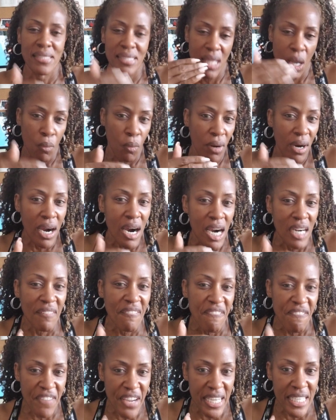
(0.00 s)
that were
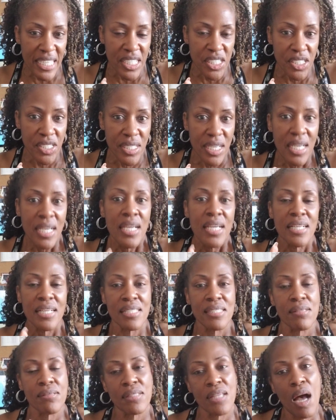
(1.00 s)
unfinished.
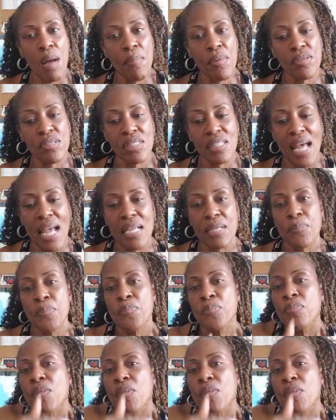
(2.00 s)
Because it's almost like